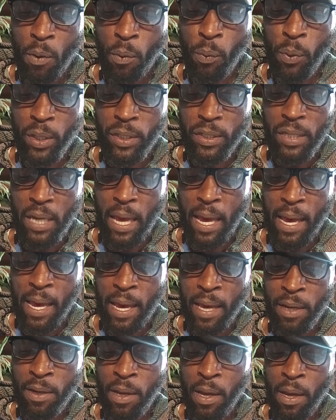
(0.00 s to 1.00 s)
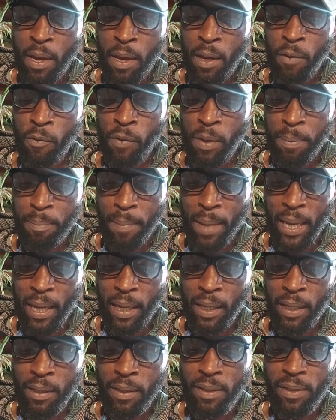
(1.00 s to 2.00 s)
which had
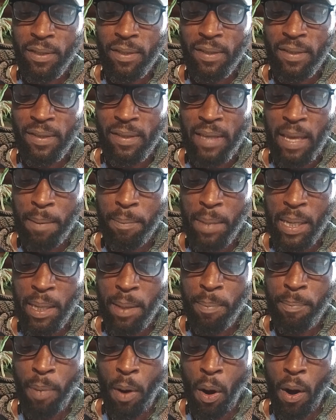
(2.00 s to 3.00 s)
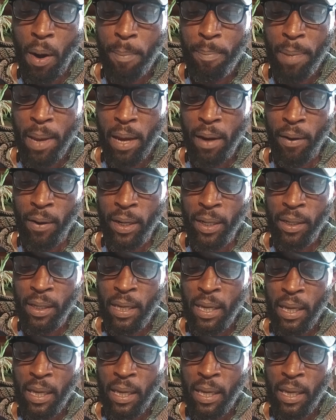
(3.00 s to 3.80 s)
remained semi barbaric